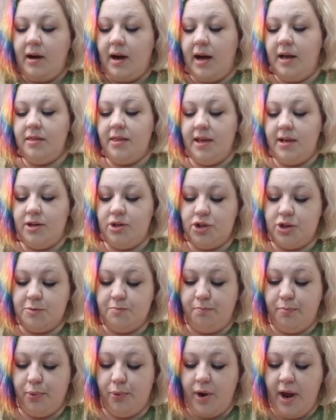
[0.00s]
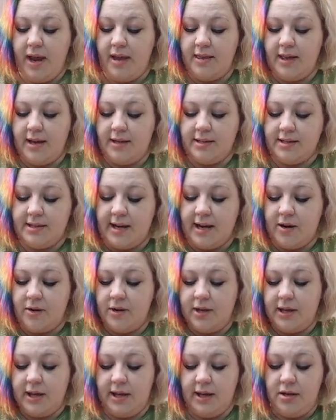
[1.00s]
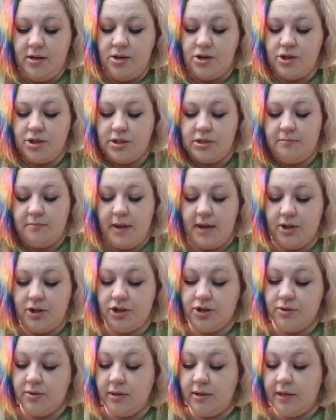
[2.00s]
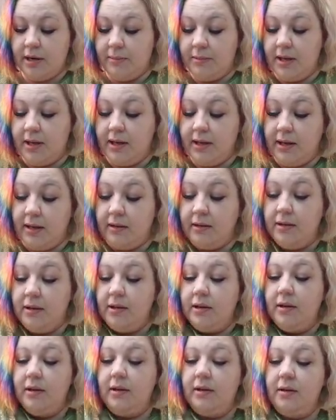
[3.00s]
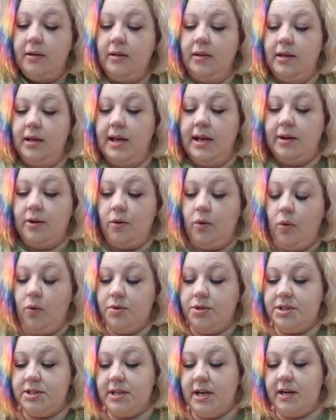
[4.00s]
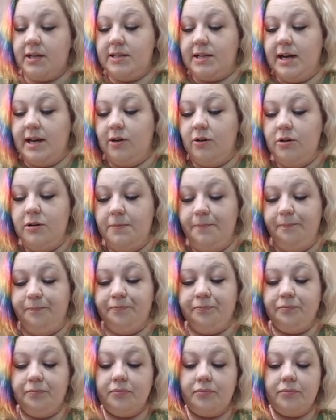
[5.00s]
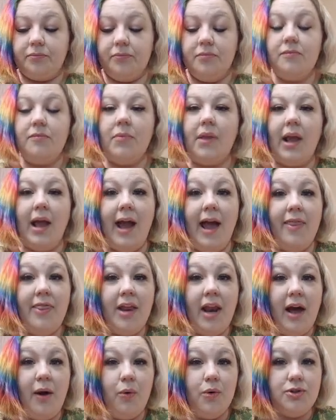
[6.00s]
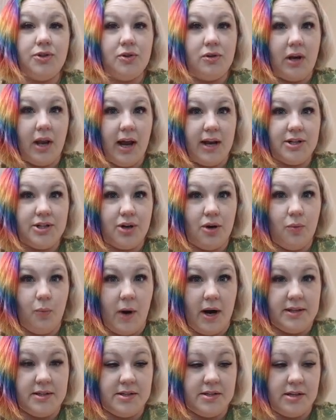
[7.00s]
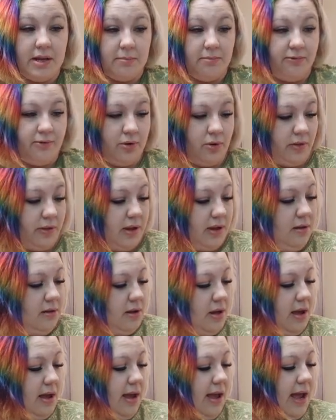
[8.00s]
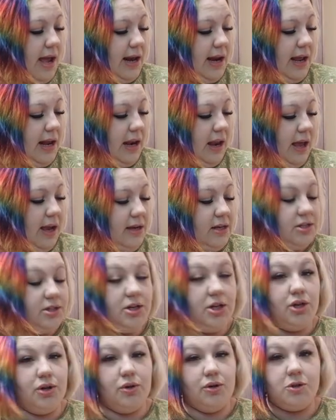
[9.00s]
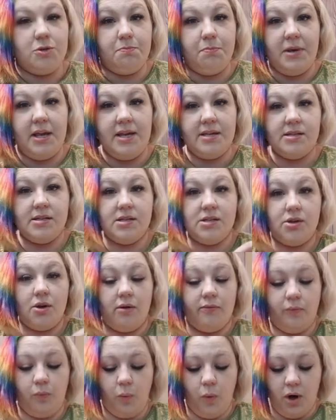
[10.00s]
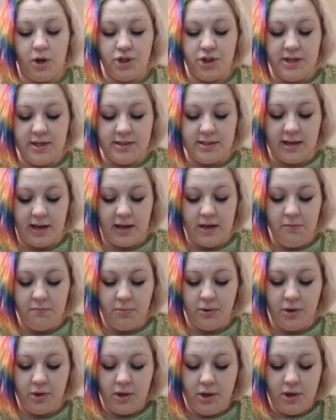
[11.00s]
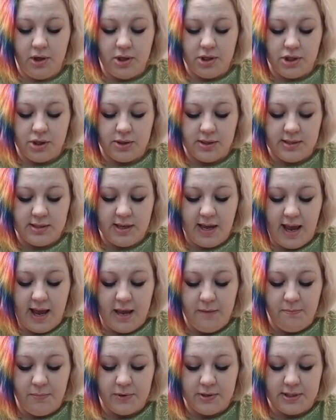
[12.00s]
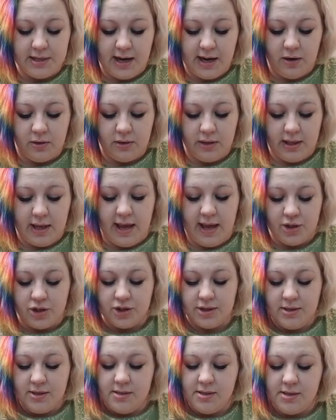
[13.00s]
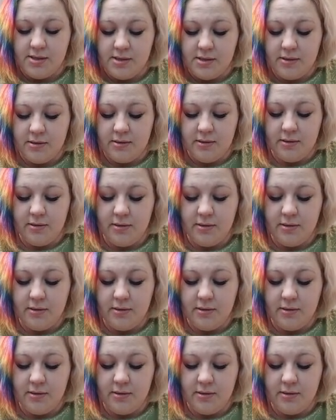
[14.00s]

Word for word: I then just bray that down again just to make sure that I'm getting it all stuck down. And then I also like to go one step further and I like to use pieces of washi tape to tape down the edges